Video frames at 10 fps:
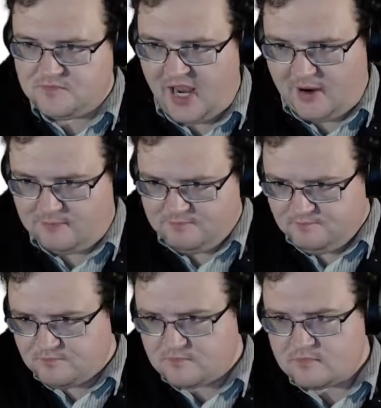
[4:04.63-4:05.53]
Now,
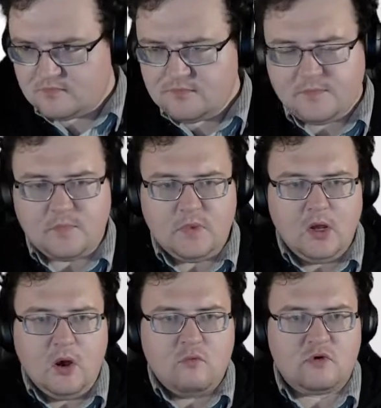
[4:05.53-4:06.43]

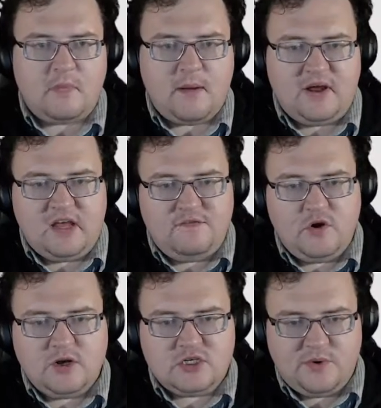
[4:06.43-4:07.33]
remember, if
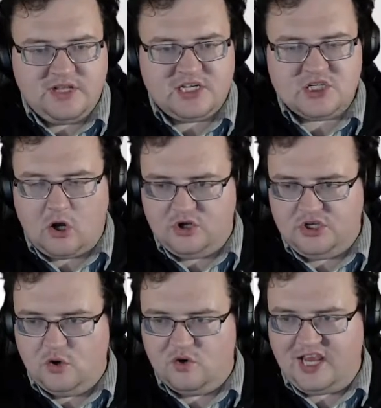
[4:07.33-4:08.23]
you are doing this
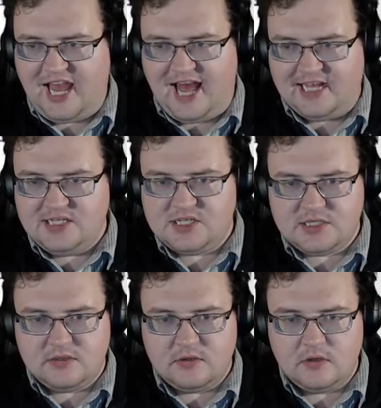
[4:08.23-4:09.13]
on your
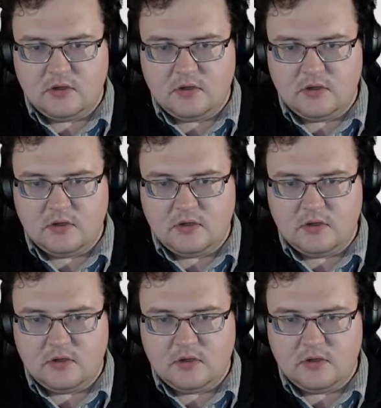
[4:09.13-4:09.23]
CAS,